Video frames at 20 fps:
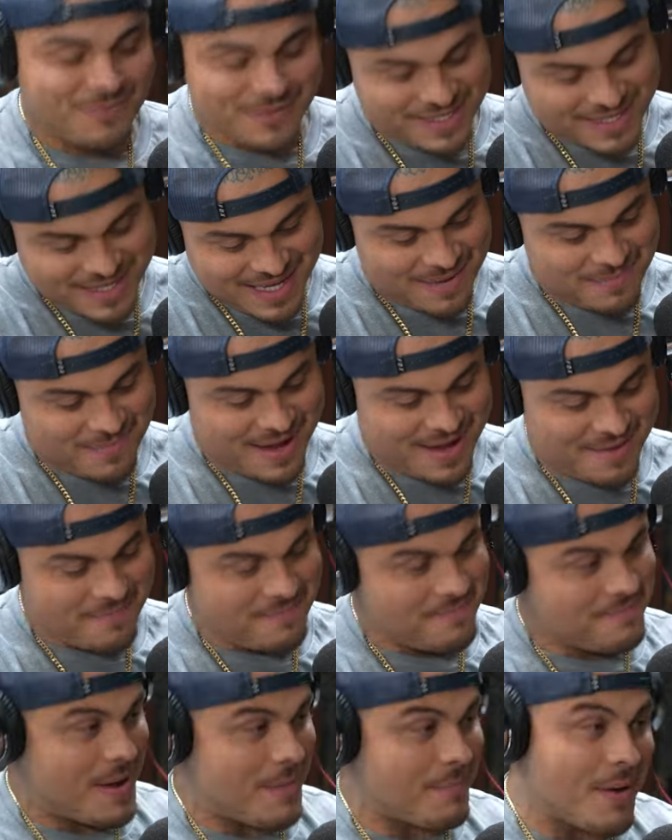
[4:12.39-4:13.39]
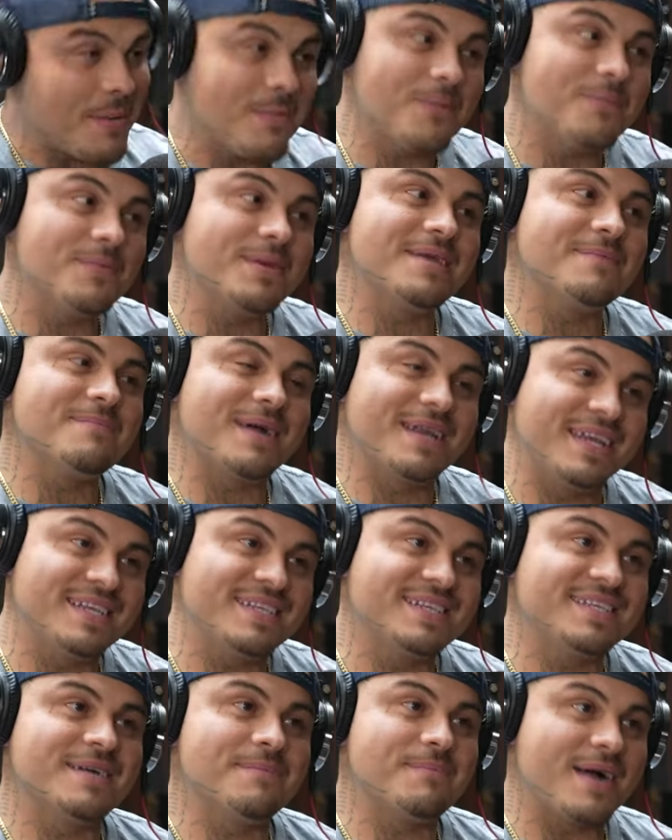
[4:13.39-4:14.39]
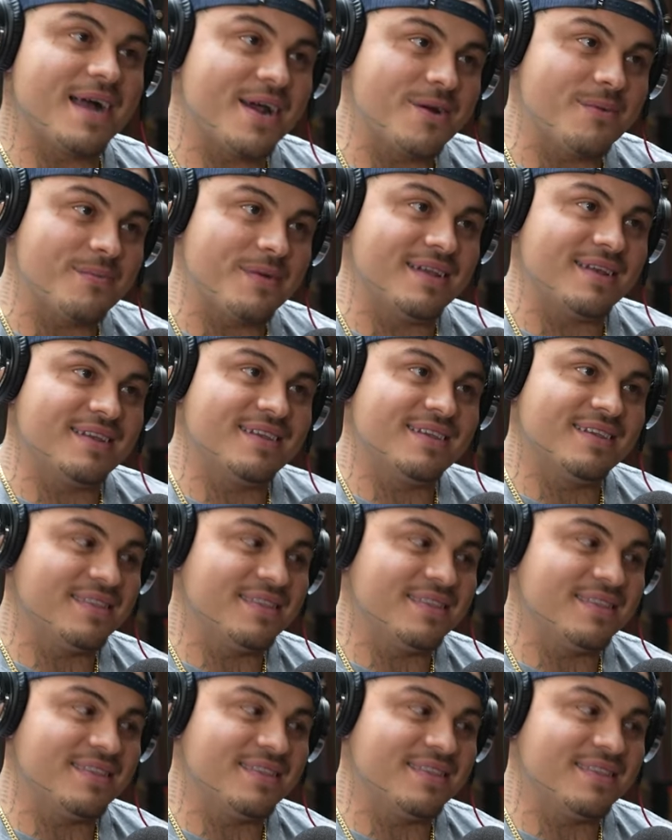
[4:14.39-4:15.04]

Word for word: Once again, my my bumblebee, my ninja, my Iron Man